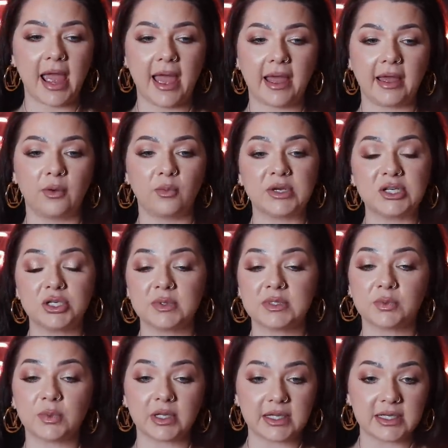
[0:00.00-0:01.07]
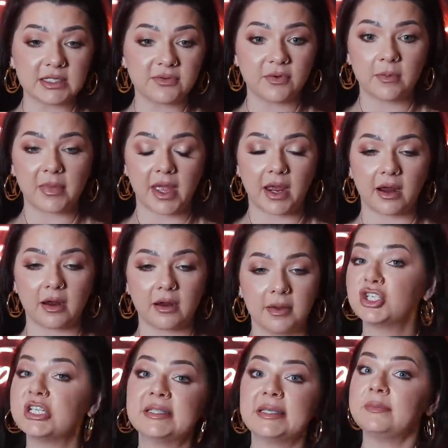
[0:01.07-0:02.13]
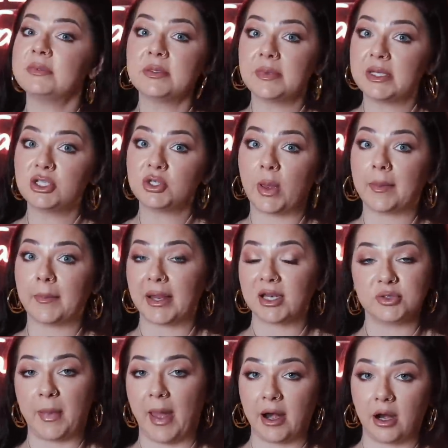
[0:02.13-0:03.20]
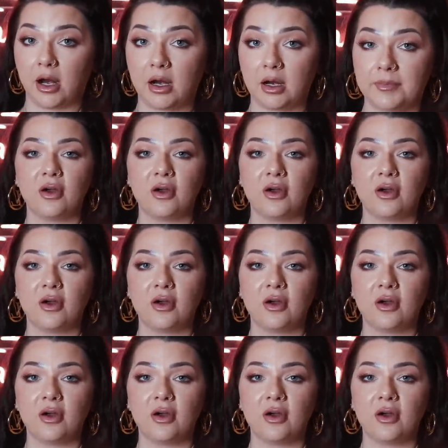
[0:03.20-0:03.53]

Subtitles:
and when she was released from there, she seemed to be doing much better.